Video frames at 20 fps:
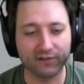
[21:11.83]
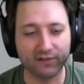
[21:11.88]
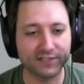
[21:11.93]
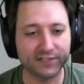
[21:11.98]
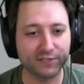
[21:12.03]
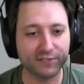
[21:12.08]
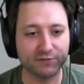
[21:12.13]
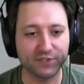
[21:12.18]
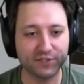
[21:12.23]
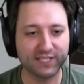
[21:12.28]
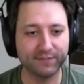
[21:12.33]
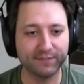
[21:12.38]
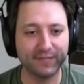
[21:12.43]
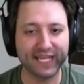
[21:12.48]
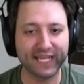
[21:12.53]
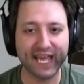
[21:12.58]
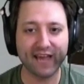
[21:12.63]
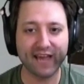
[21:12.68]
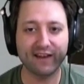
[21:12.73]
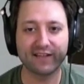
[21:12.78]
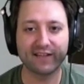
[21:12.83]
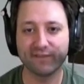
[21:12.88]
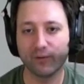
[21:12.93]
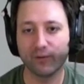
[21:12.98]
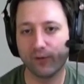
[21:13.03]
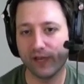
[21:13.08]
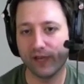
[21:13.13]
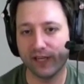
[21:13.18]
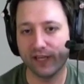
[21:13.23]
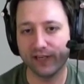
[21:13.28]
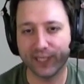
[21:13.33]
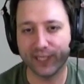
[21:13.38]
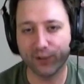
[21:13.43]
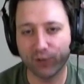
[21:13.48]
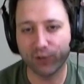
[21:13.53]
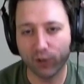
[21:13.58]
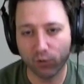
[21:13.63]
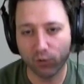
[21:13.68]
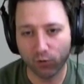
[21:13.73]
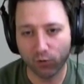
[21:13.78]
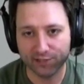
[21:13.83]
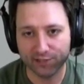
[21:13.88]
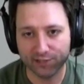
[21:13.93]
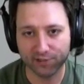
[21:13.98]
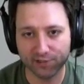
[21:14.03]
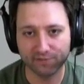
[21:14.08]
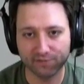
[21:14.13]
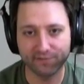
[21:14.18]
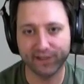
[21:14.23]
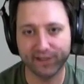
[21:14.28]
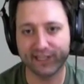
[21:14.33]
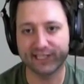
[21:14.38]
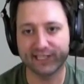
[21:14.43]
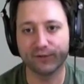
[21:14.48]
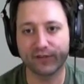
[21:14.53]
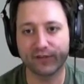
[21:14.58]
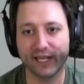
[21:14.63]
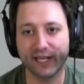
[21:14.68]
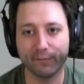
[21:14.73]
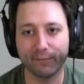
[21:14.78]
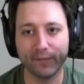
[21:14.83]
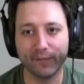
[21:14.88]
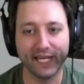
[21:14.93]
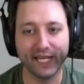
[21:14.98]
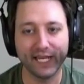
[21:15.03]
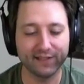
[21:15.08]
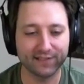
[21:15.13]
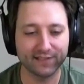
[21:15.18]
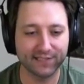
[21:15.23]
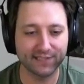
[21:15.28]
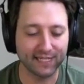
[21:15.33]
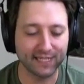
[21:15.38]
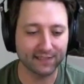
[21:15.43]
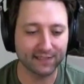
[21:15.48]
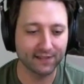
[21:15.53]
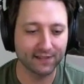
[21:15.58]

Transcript: Also, just the mechanics of the way Indiegogo works with a flexible campaign is that